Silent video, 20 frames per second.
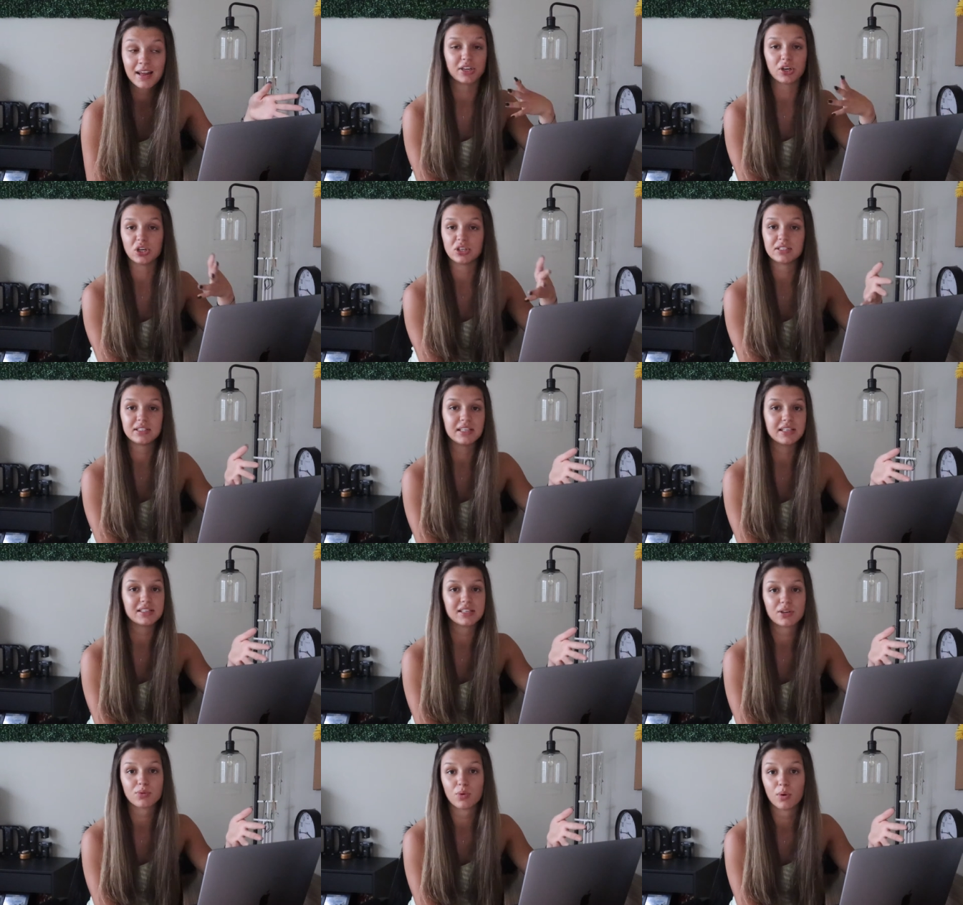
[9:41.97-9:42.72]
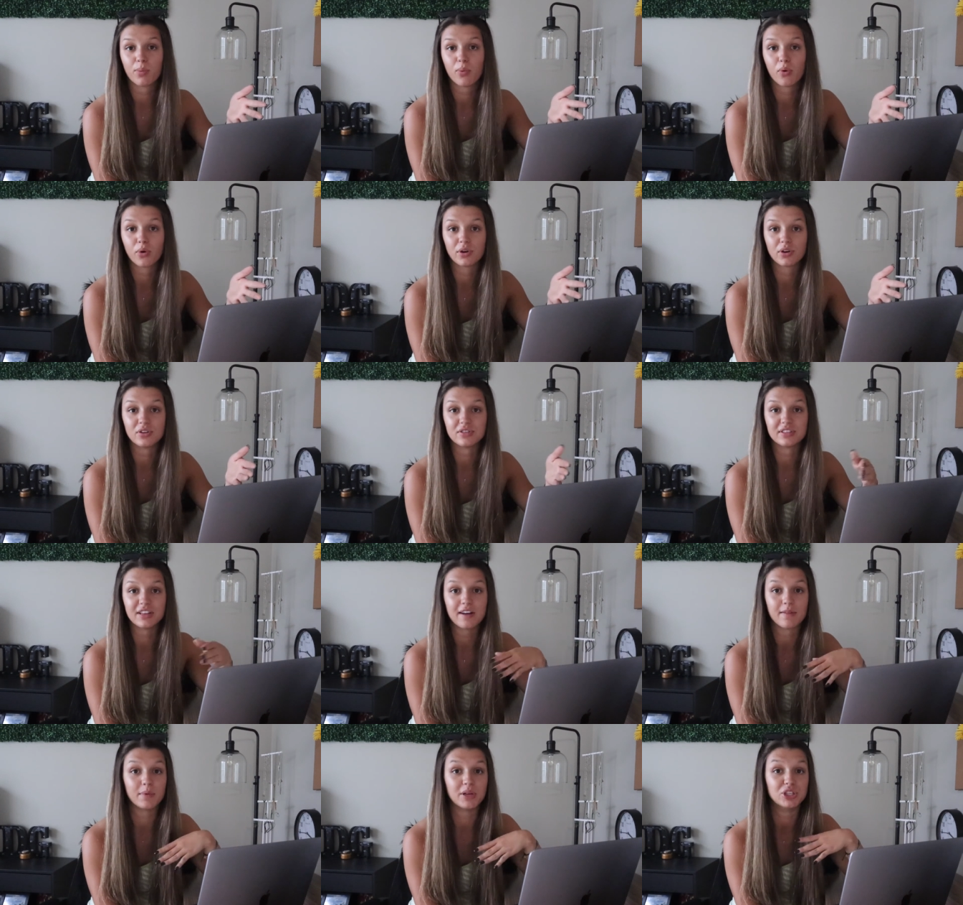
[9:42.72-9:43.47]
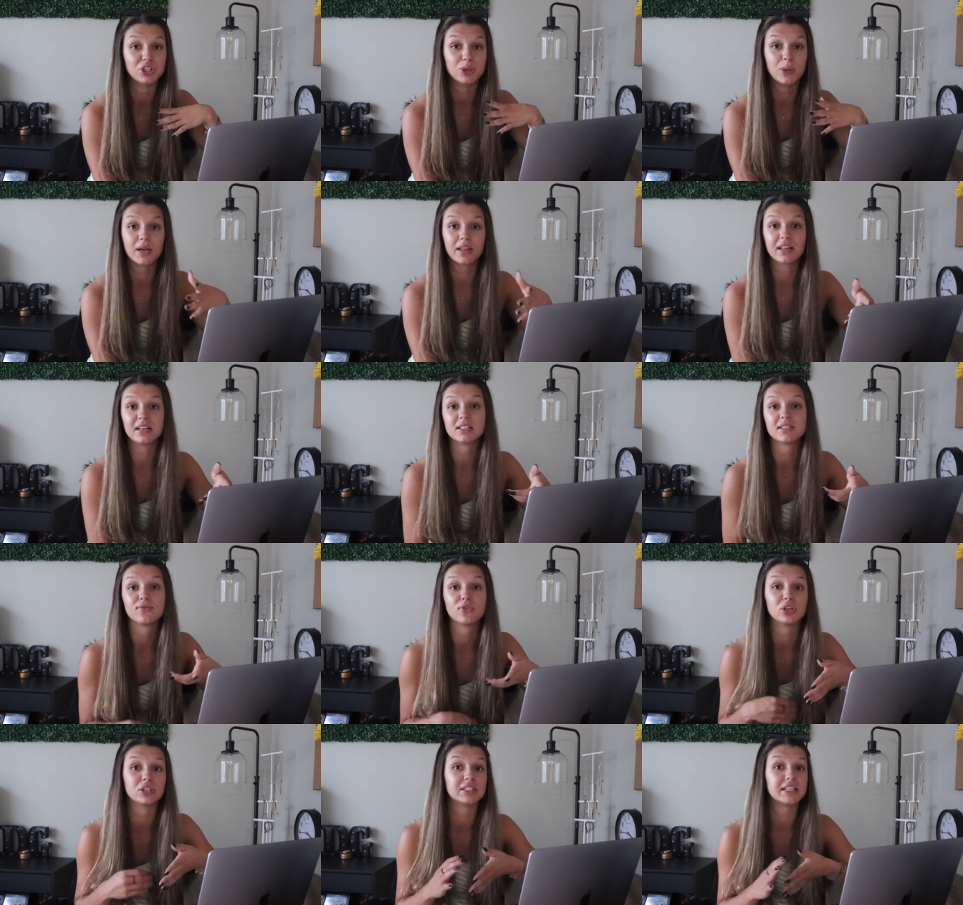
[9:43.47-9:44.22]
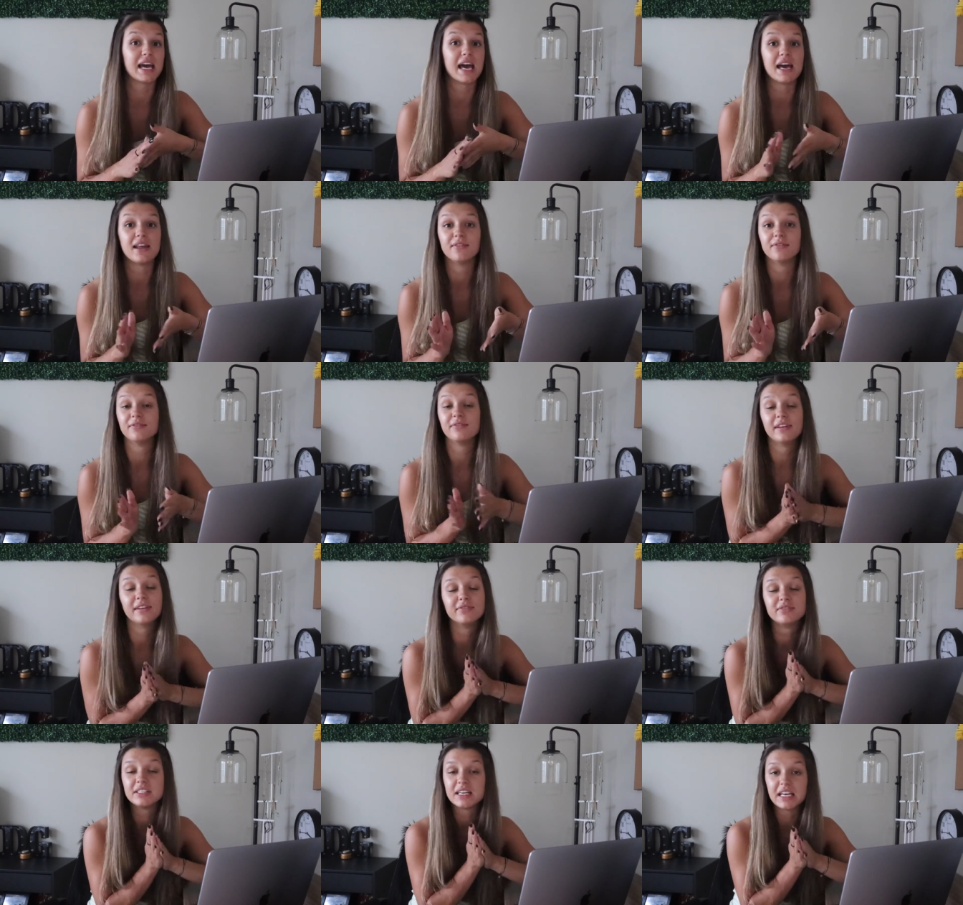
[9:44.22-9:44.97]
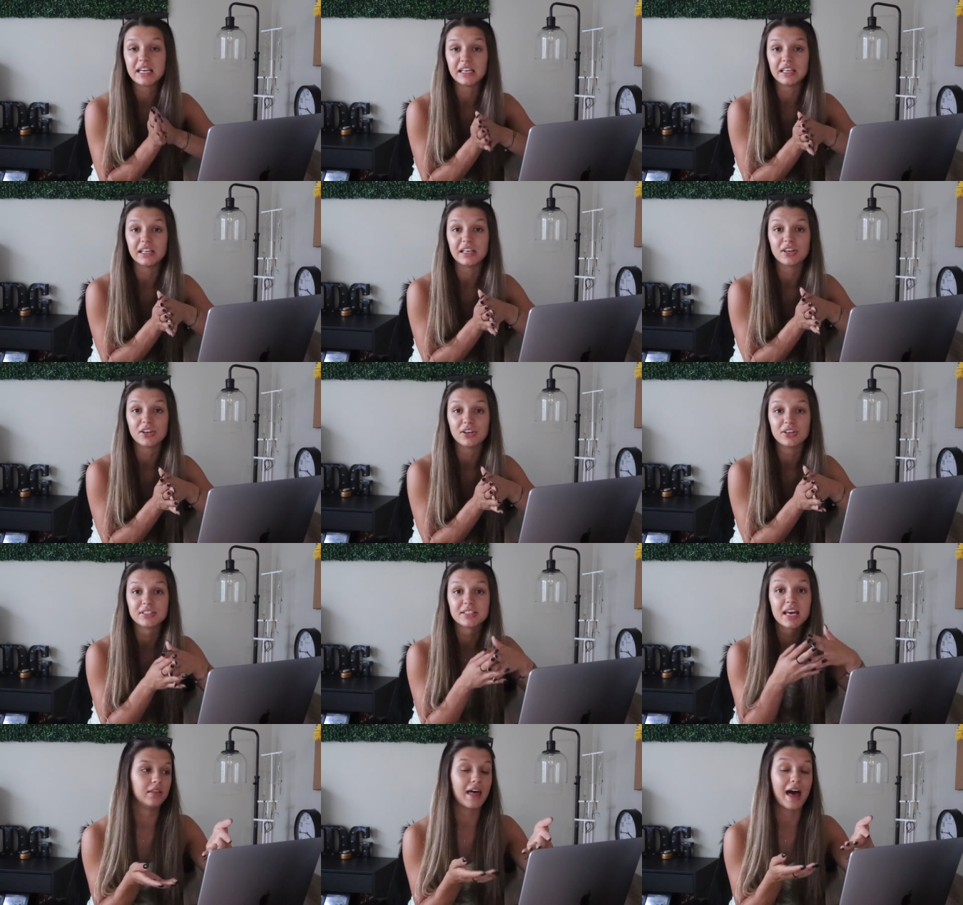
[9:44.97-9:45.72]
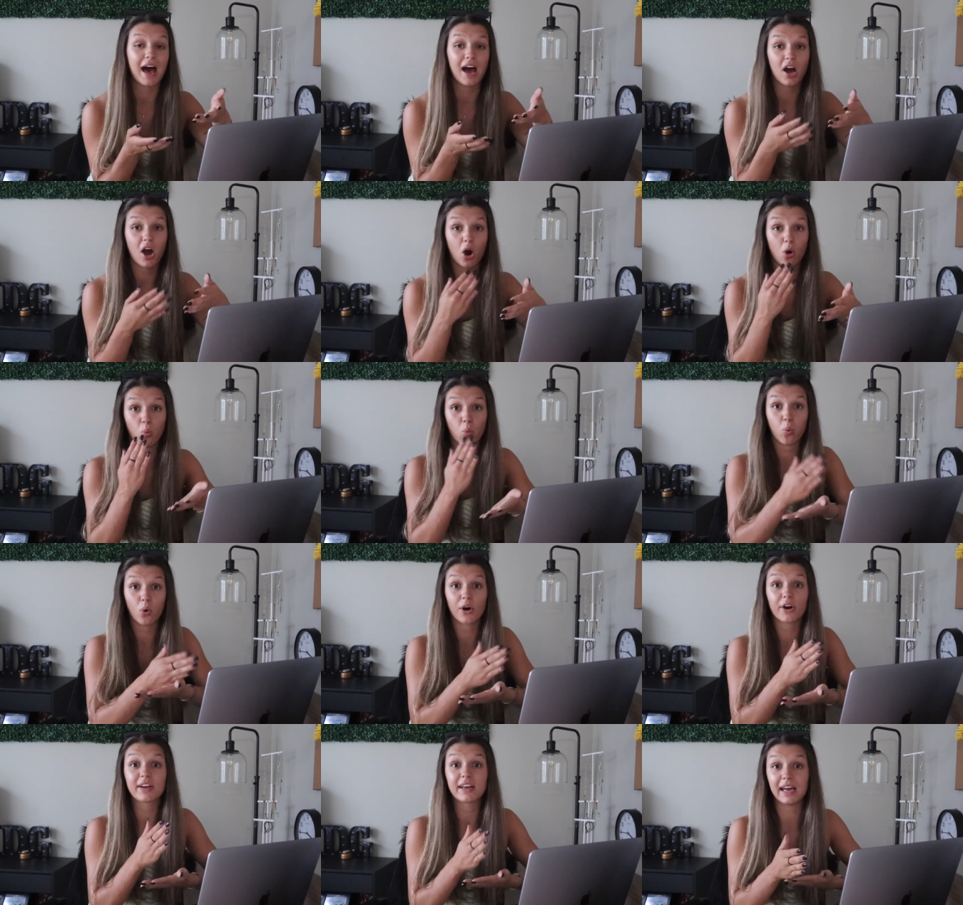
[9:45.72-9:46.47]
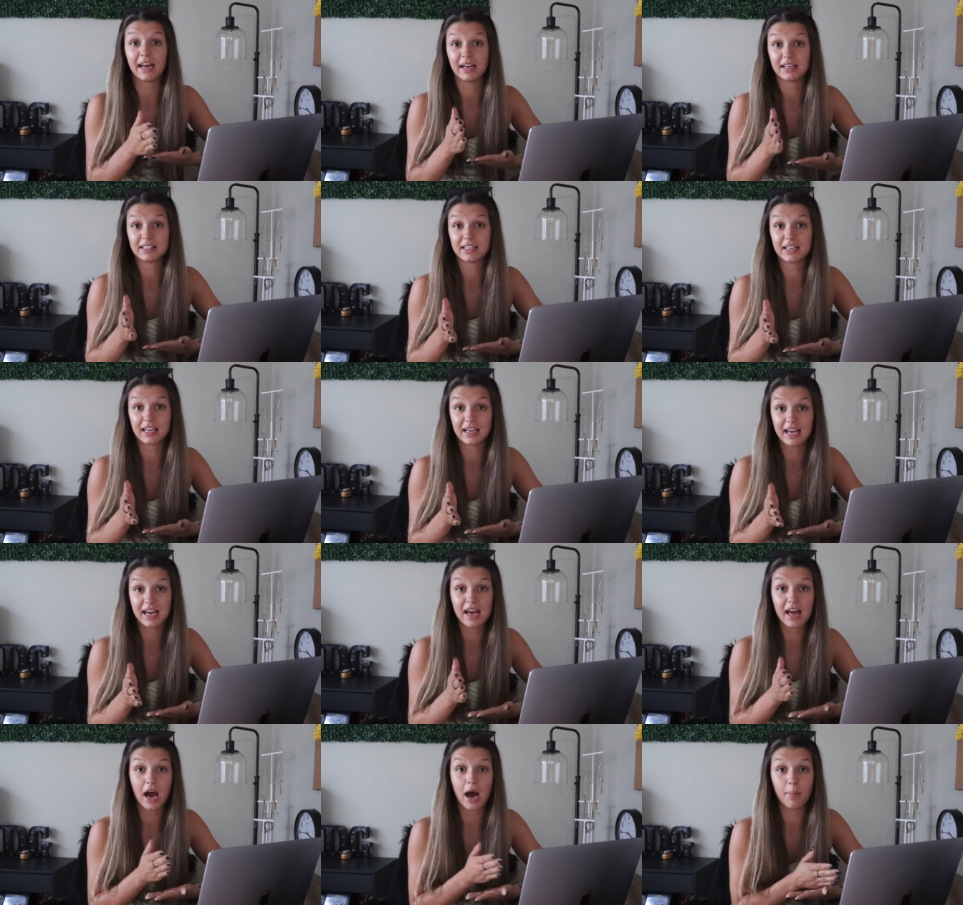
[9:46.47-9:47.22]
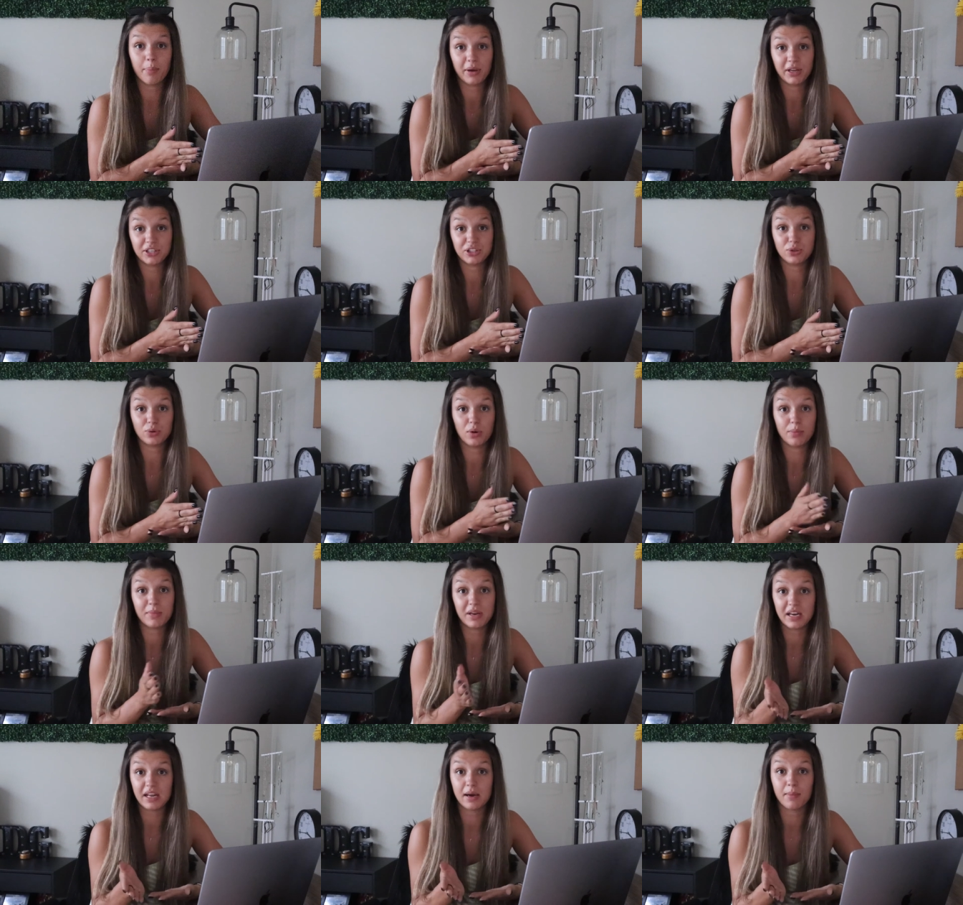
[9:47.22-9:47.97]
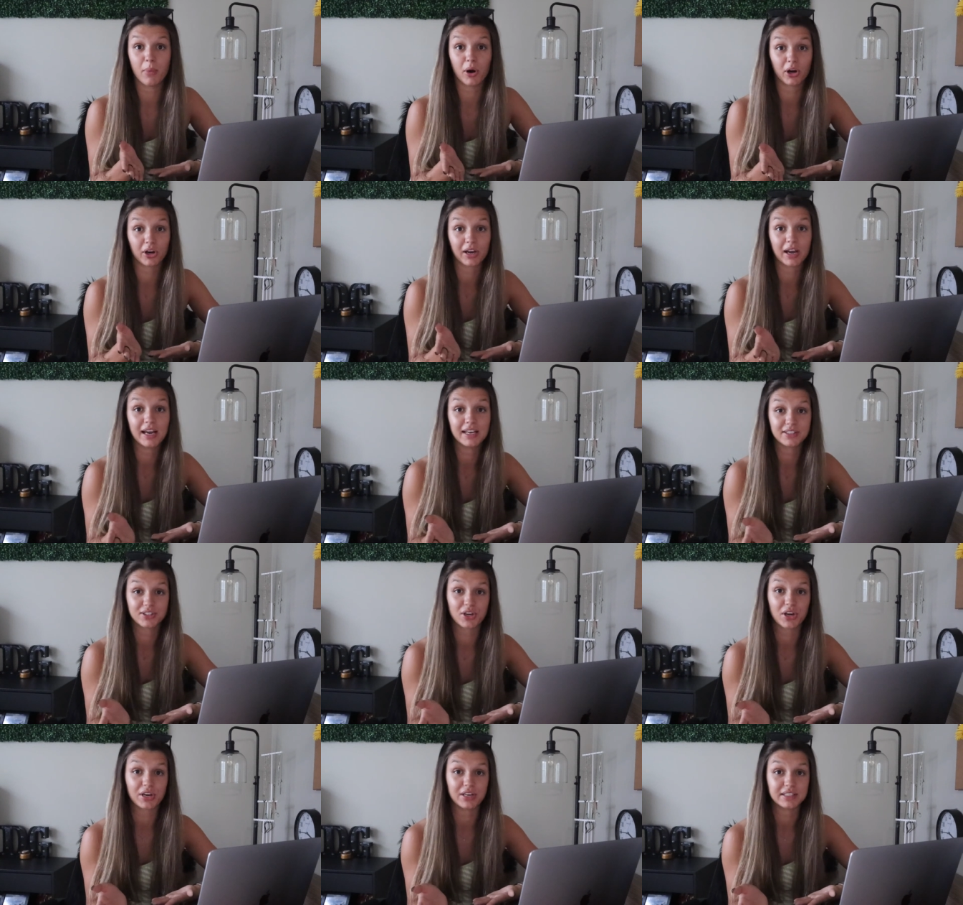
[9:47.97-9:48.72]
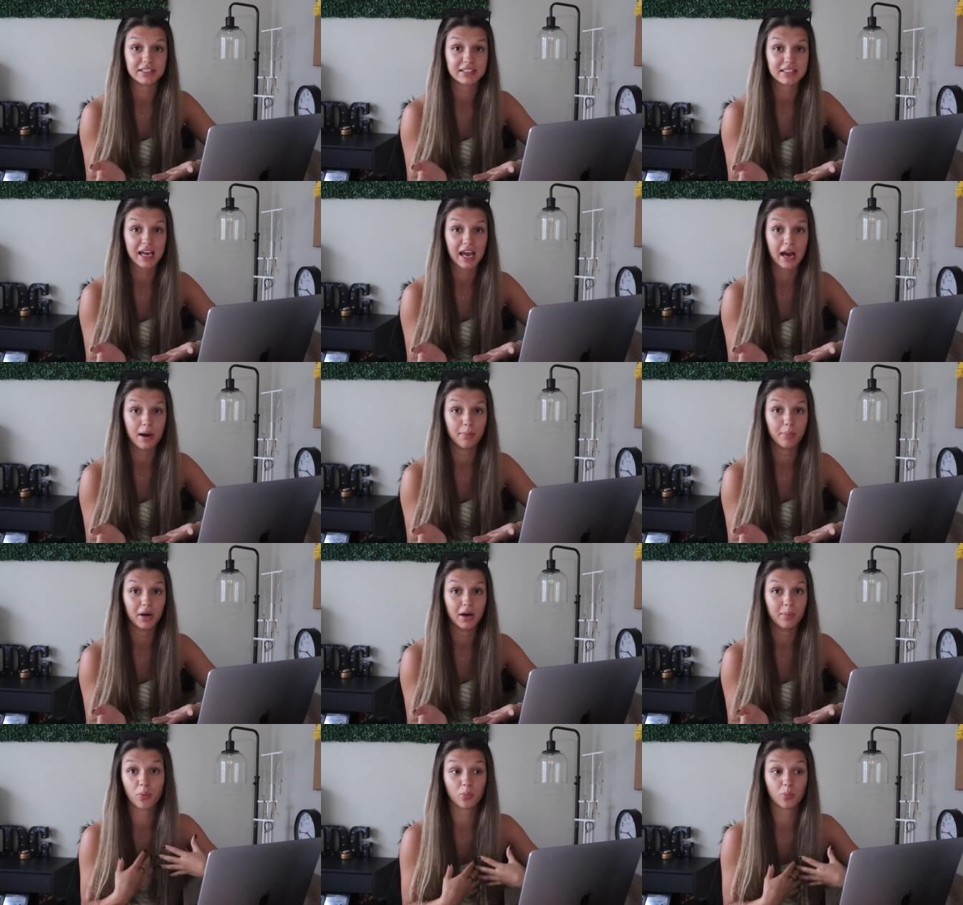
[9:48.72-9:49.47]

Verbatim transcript: There are seasoned reporters that have been doing this for 10, 15 years that are working to get up into a media market as good as Tampa.